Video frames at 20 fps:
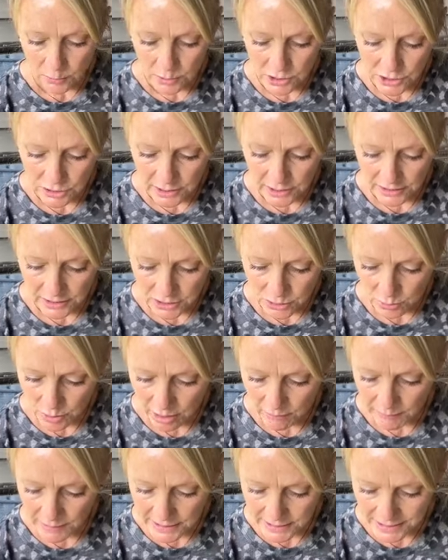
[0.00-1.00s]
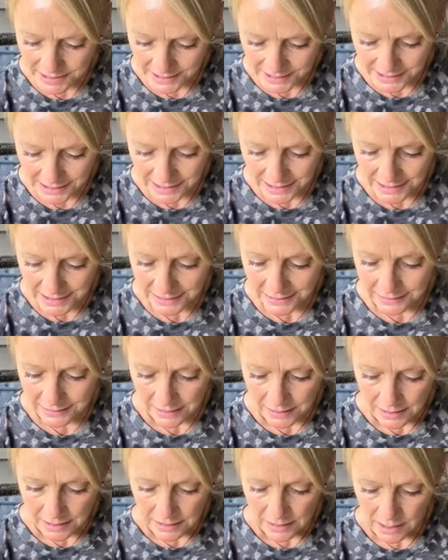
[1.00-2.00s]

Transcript: which you get the 12 by 16.